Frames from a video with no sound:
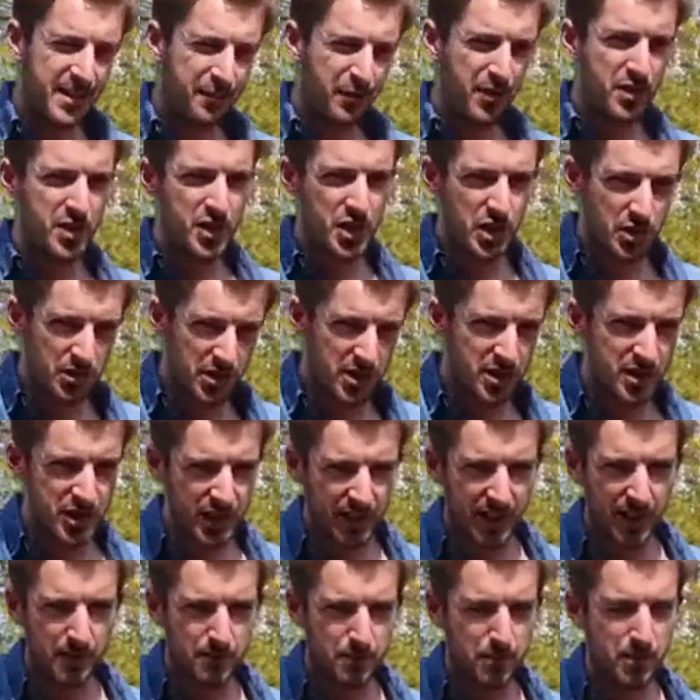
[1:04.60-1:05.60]
different tunings
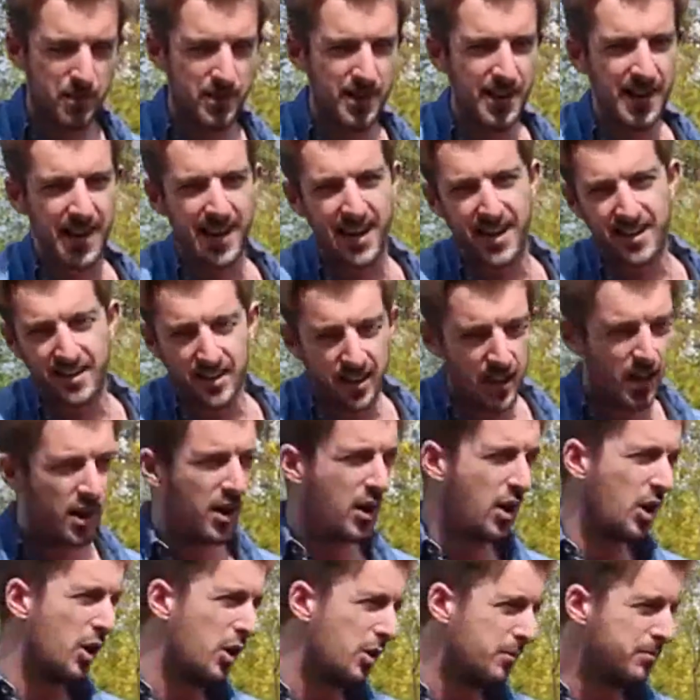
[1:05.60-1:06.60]
you can put it in:
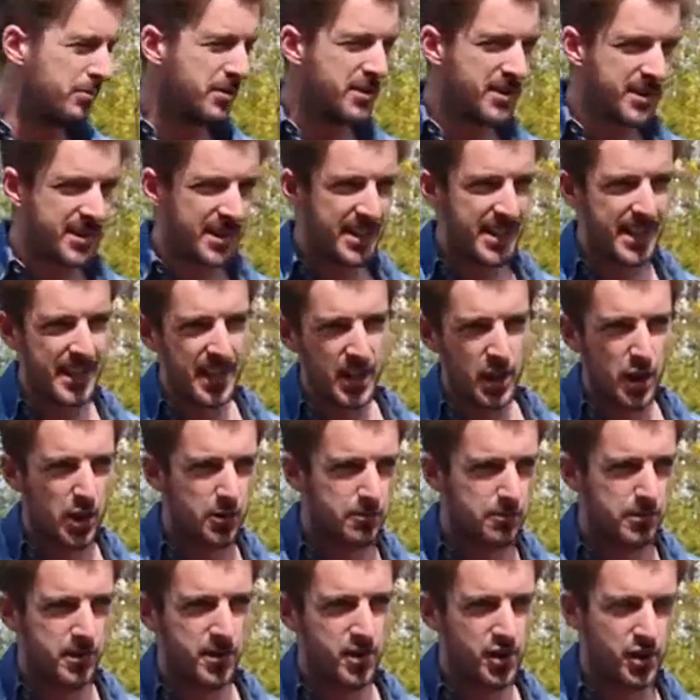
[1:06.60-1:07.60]
open D,
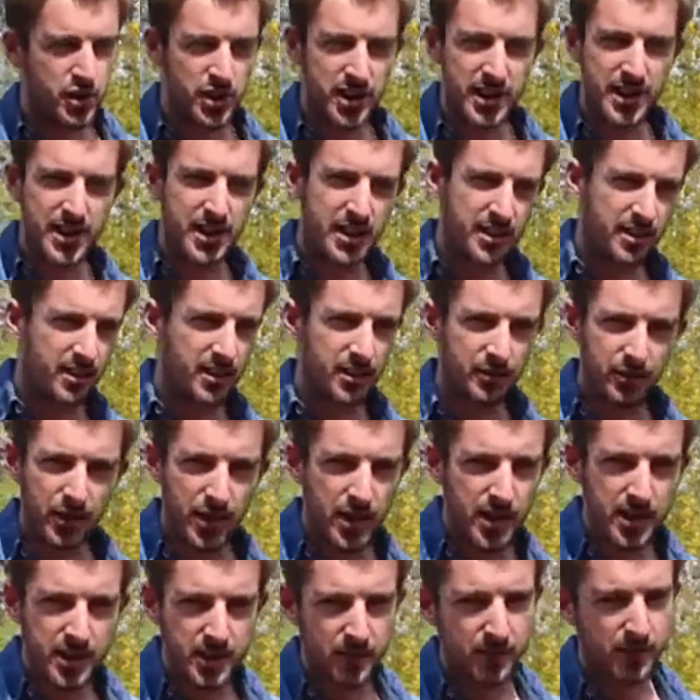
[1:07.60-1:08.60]
open G. You'll have
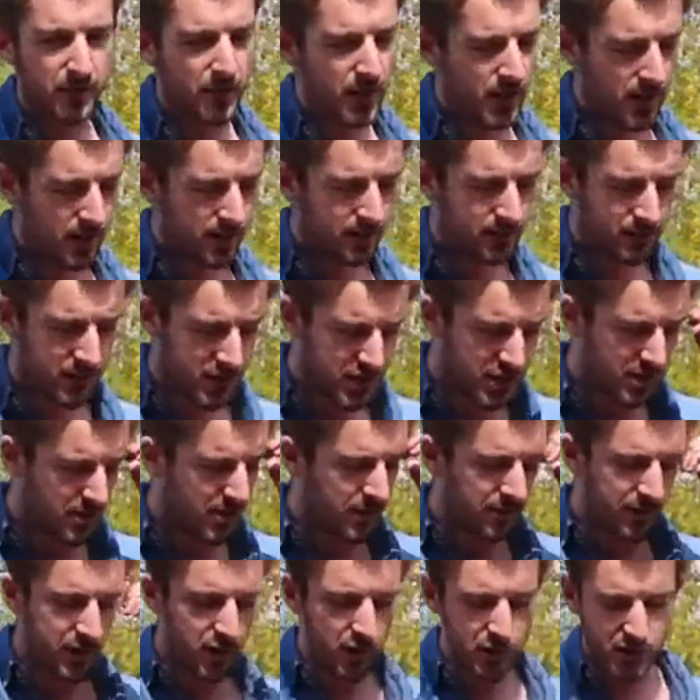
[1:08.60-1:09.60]
heard of some
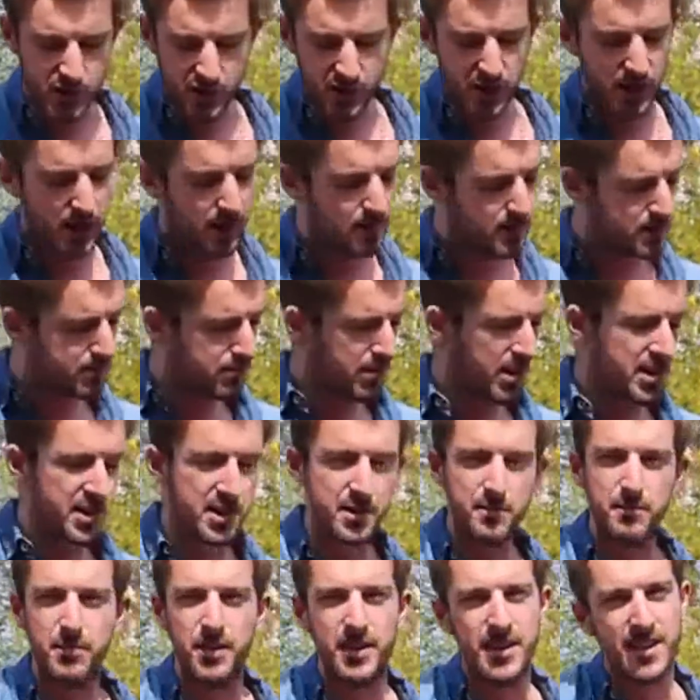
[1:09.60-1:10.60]
of those terms
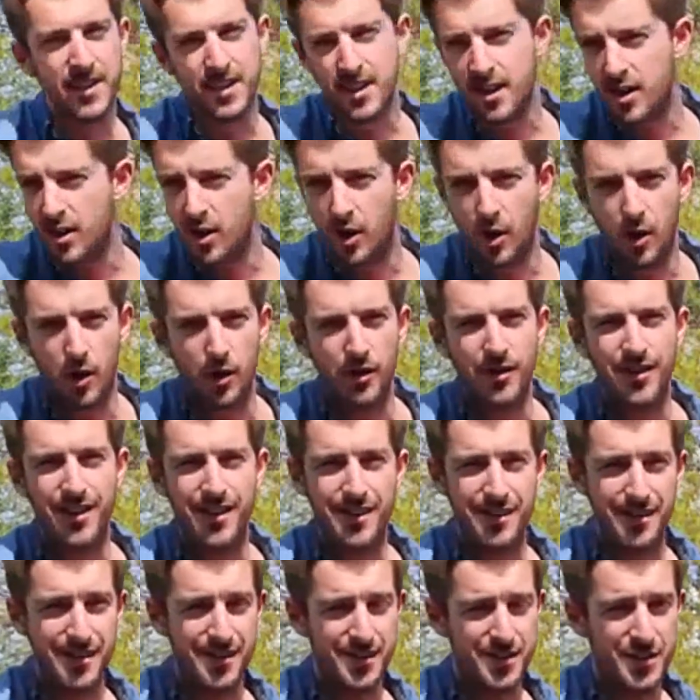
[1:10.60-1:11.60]
possibly, or
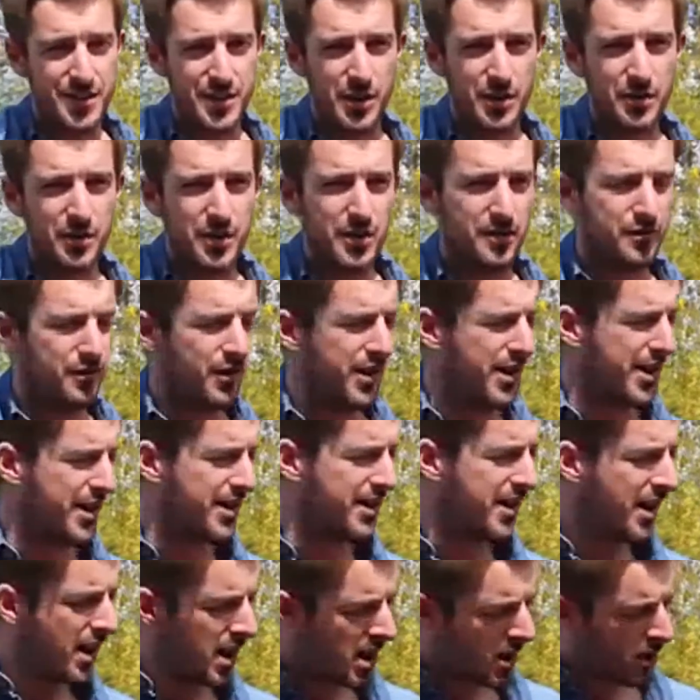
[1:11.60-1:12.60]
not. It's totally
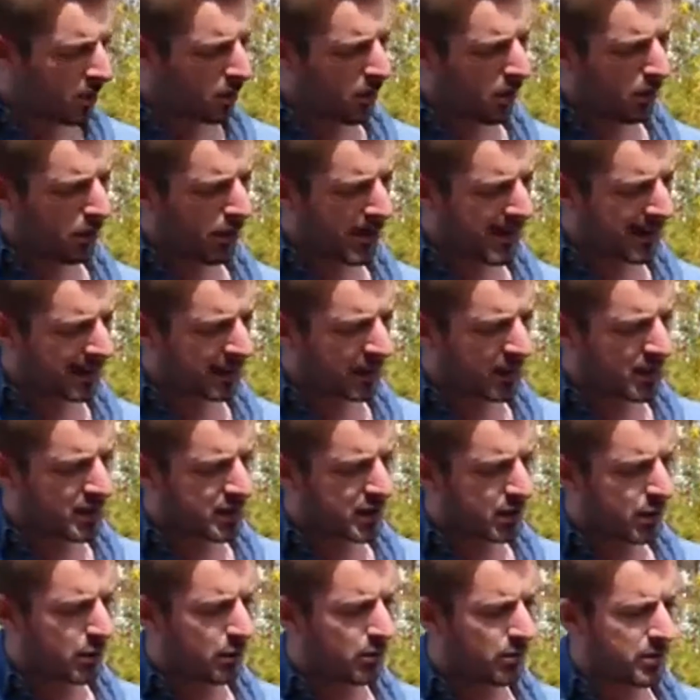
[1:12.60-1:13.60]
fine. What we're going to
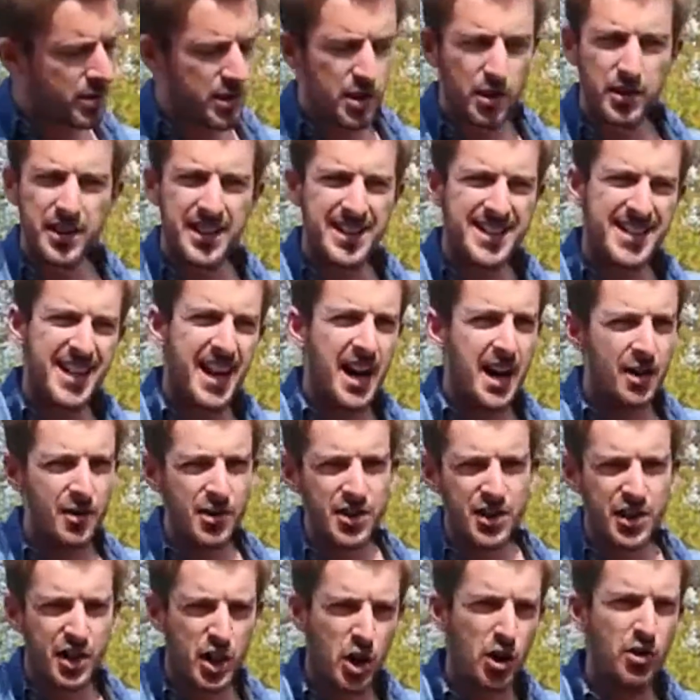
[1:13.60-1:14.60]
do, your
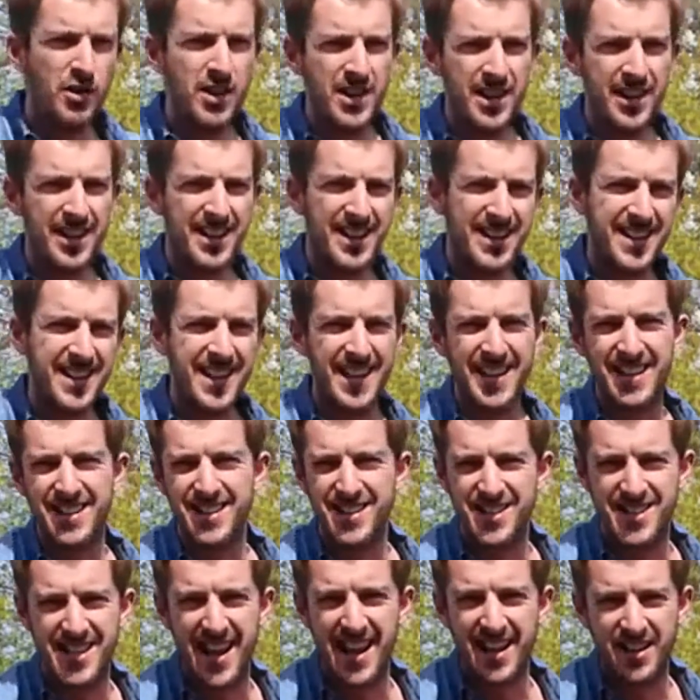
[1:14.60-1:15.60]
guitar is currently in
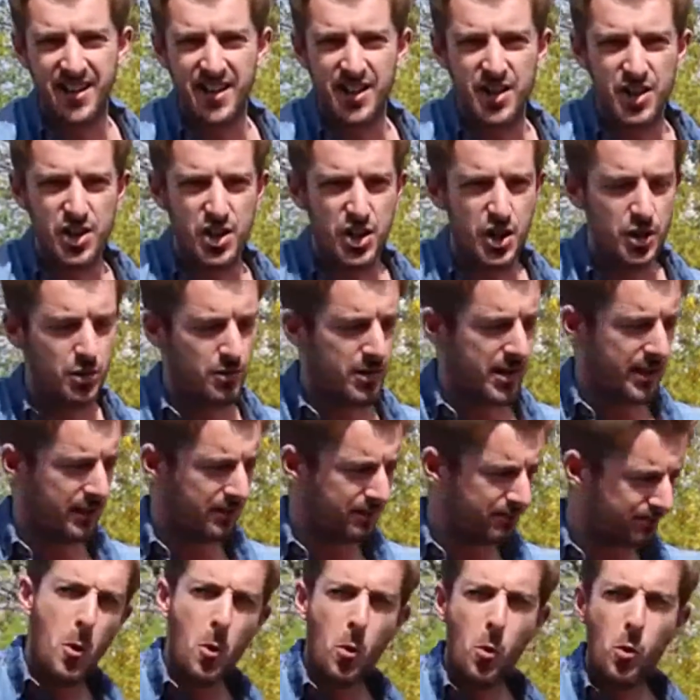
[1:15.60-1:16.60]
standard
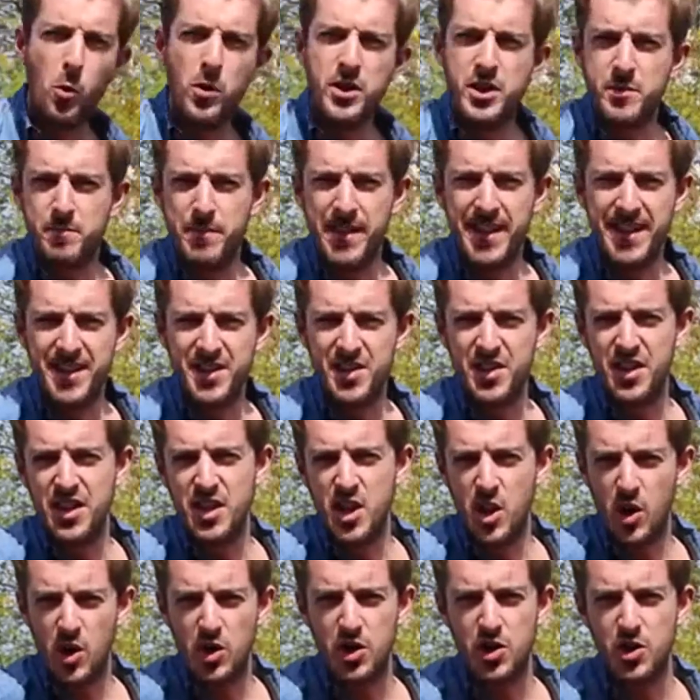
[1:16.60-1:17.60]
tuning, which means that
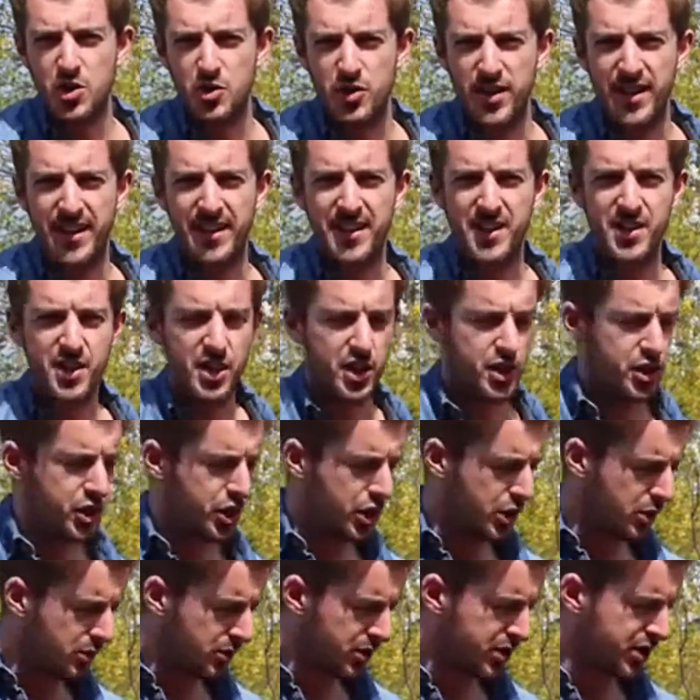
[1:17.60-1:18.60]
your strings are
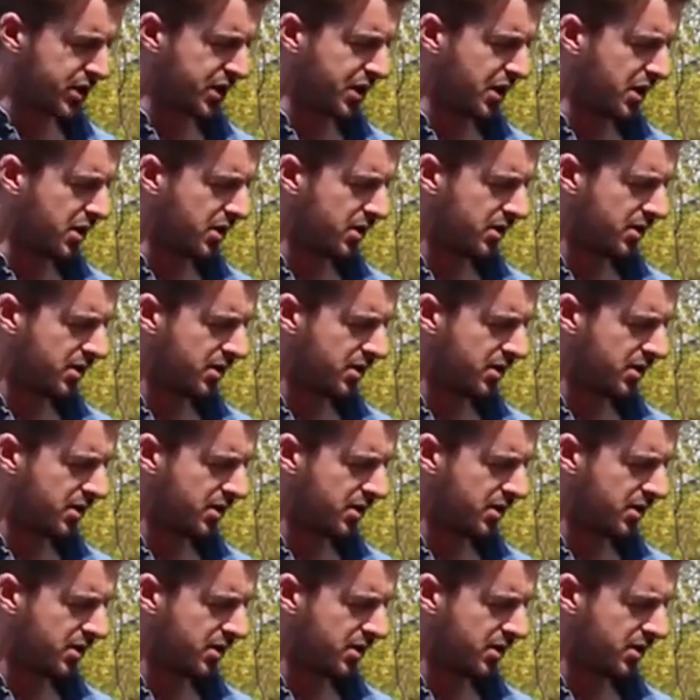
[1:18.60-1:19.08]
tuned to